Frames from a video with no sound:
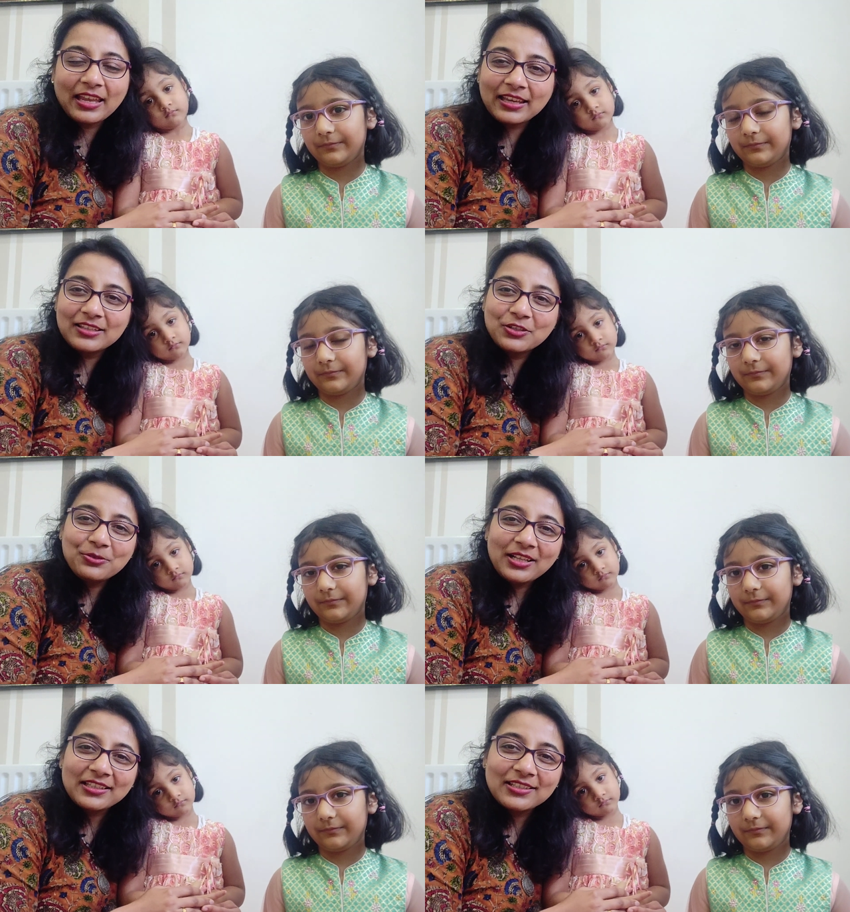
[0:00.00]
Speaker 1: And
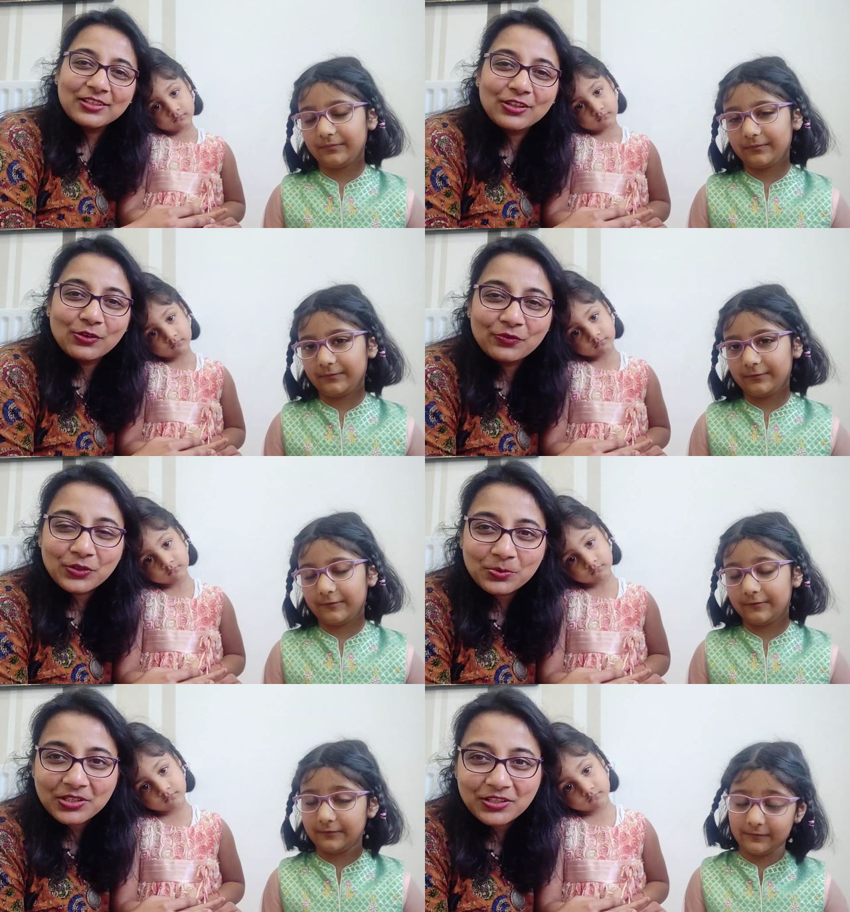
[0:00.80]
do let us know,
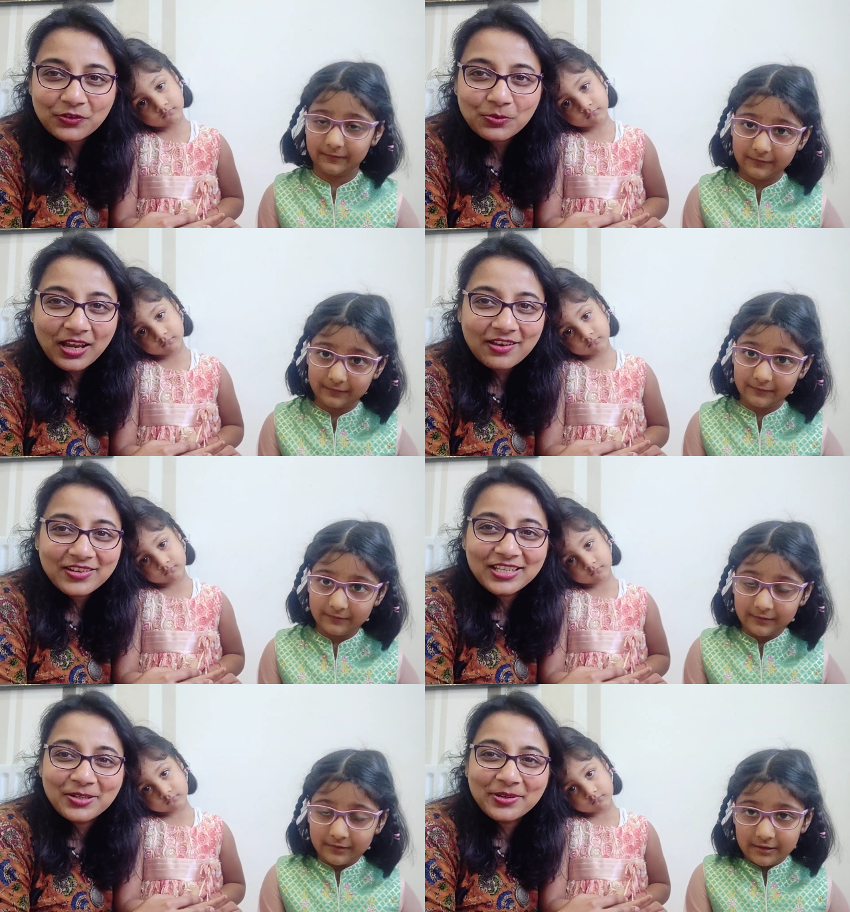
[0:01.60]
viewers, if you have
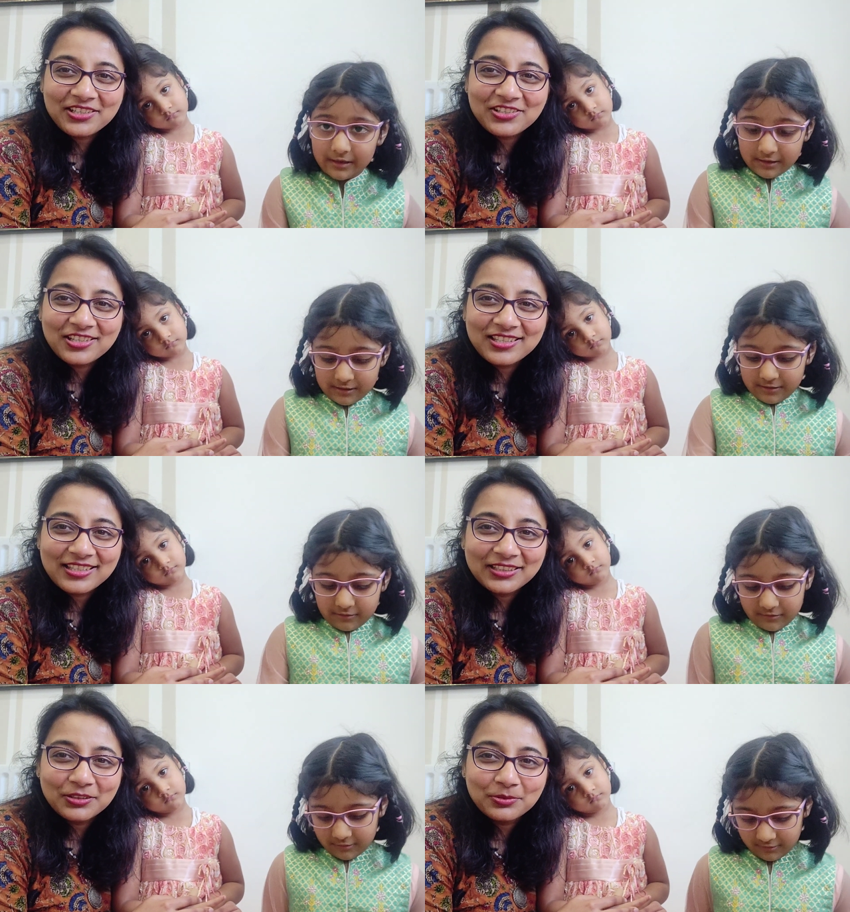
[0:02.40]
any
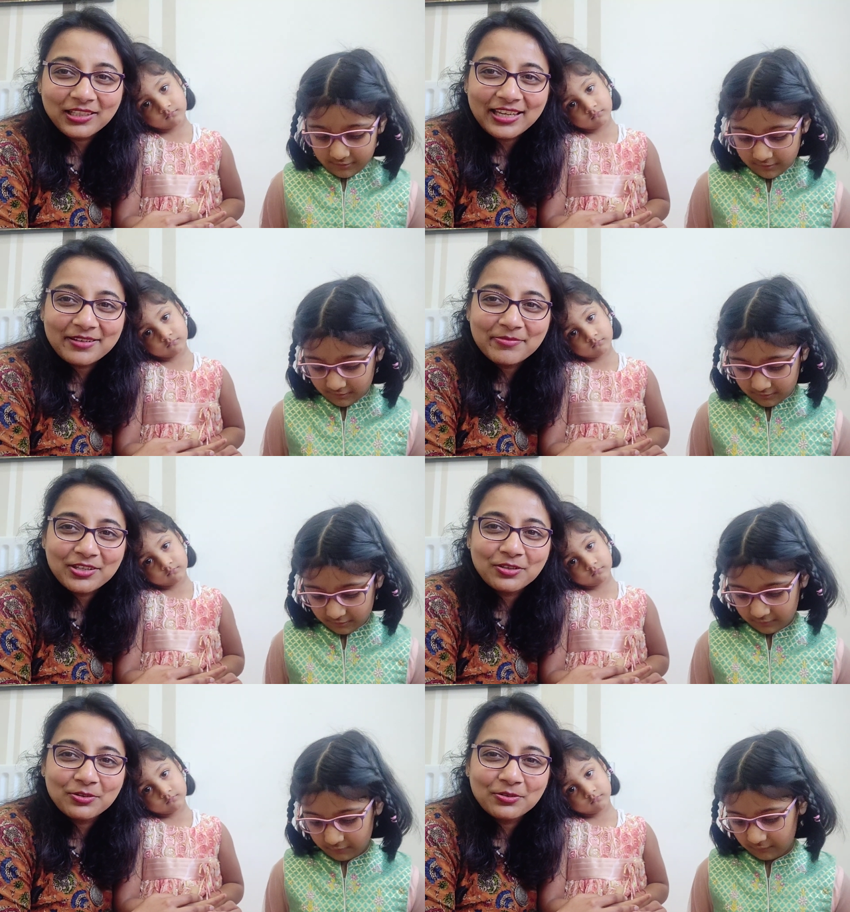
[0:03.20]
questions that you would like
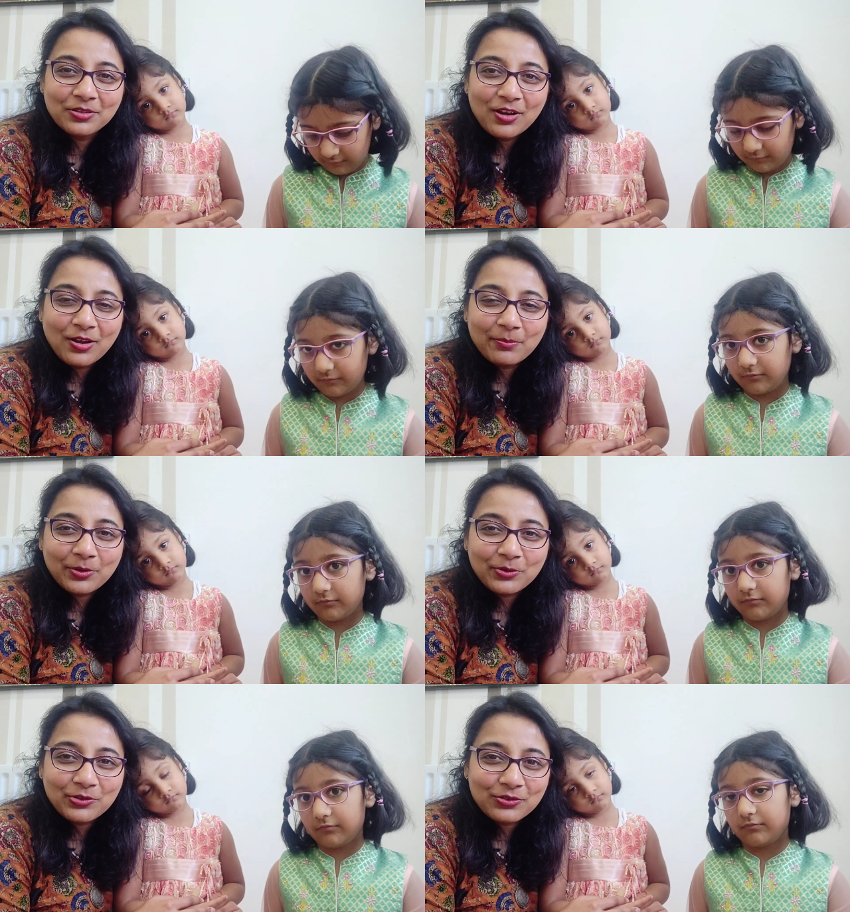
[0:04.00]
me to
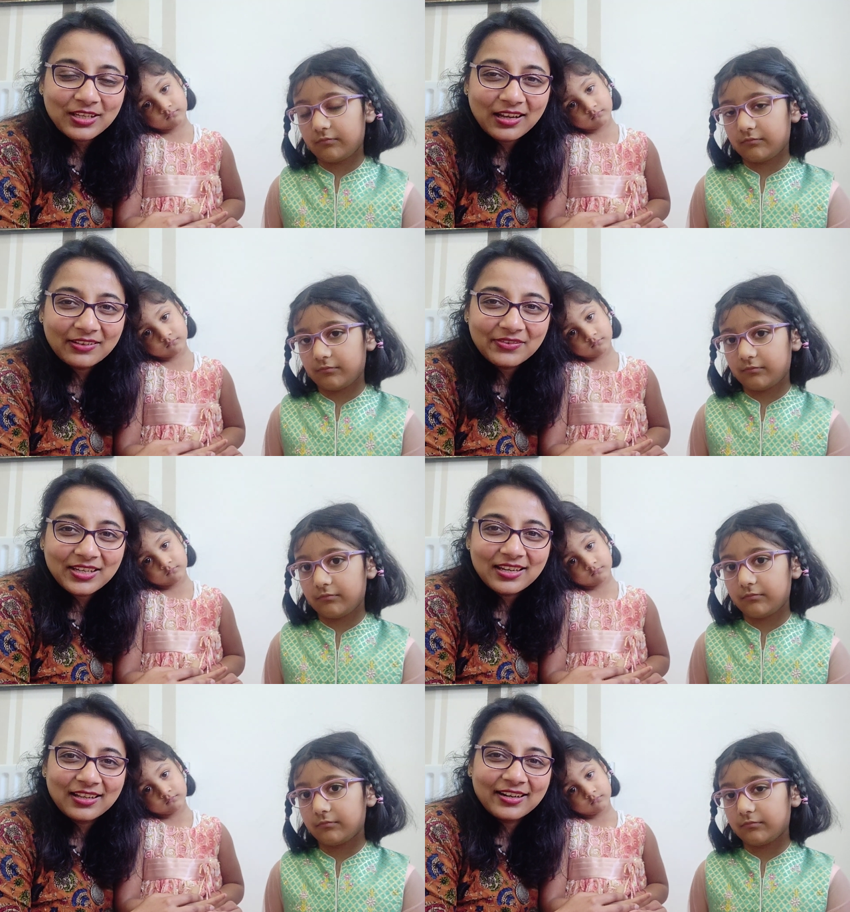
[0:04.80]
post to Saanvi
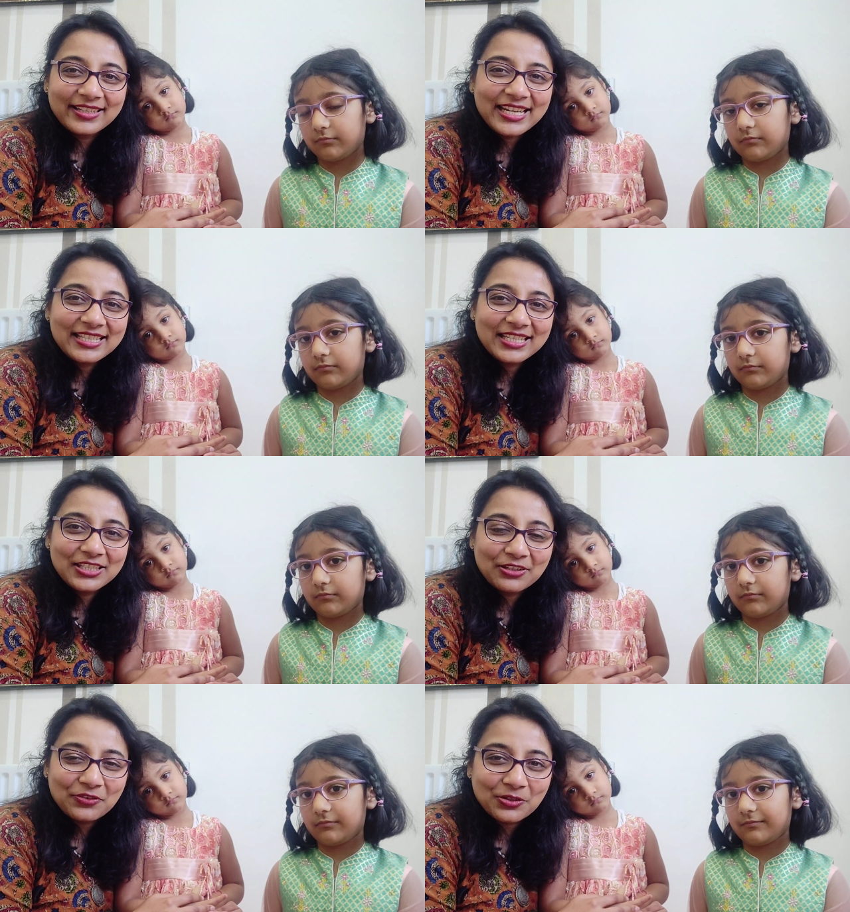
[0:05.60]
in our next
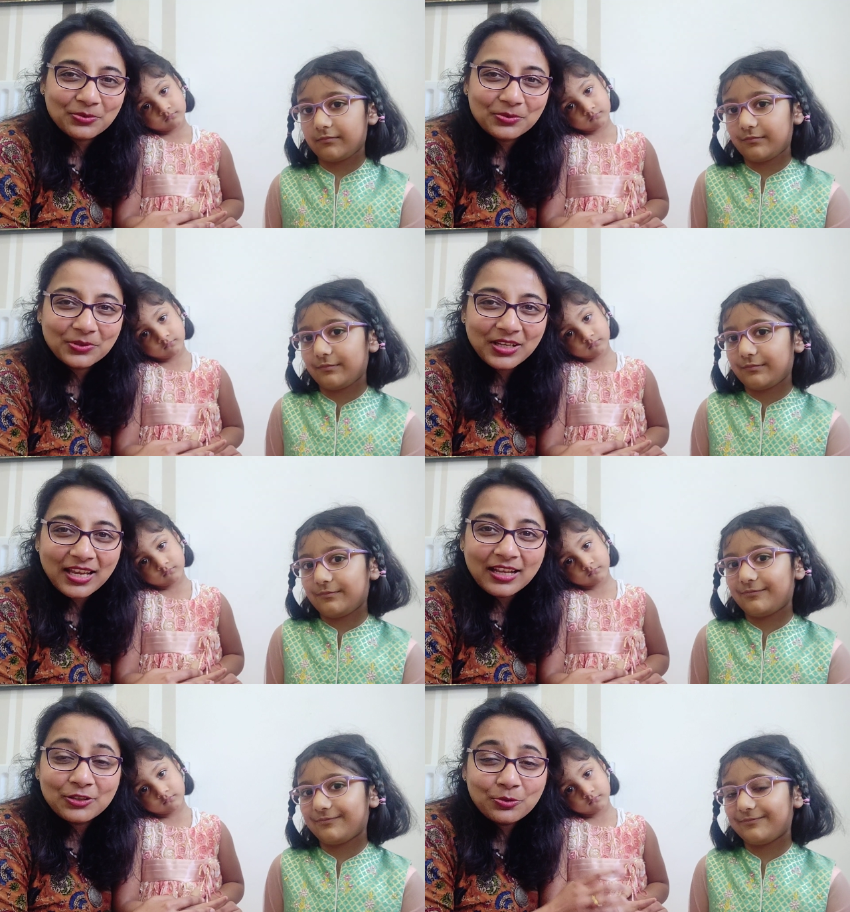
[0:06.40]
interview.
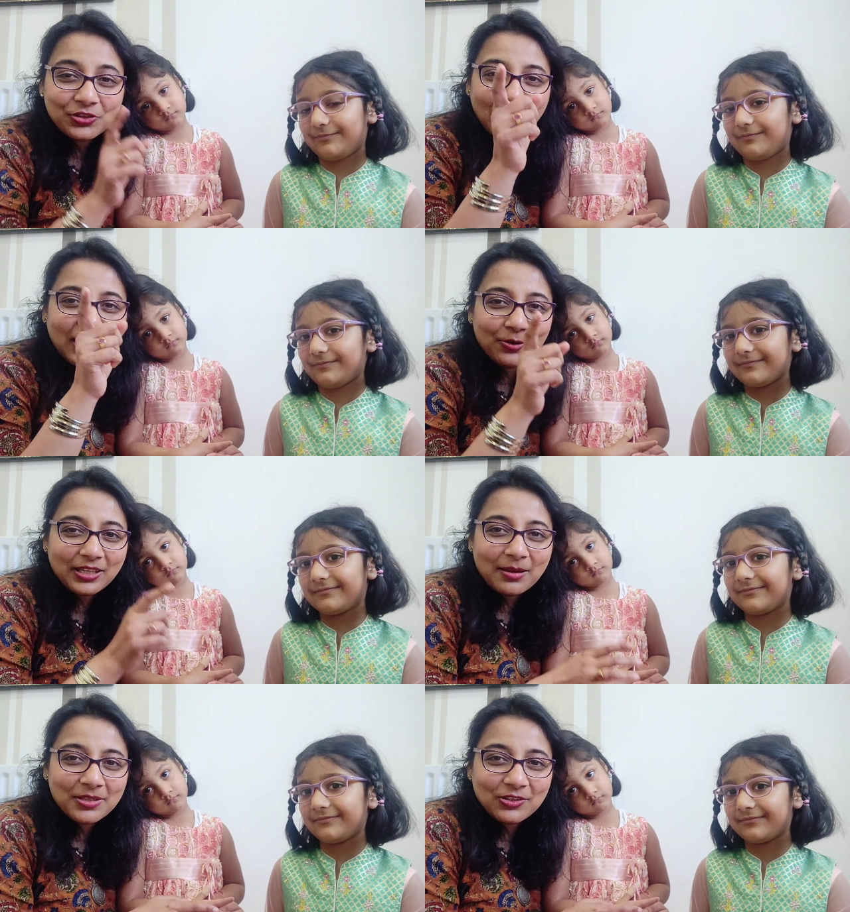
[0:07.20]
Do check
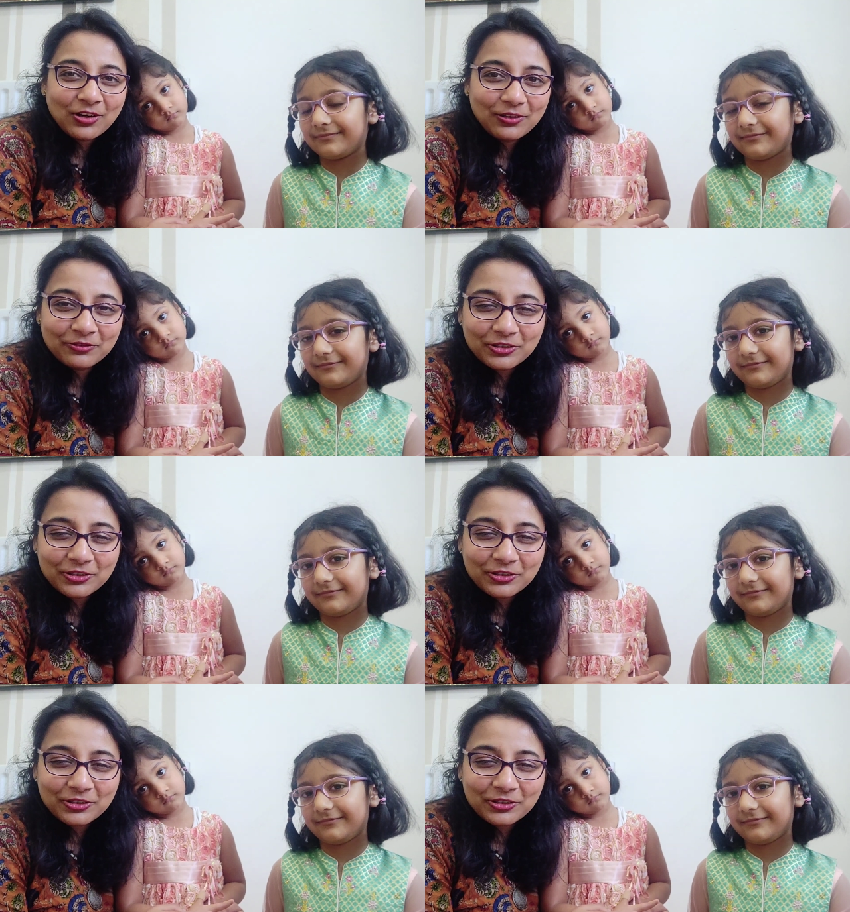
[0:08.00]
out Amazon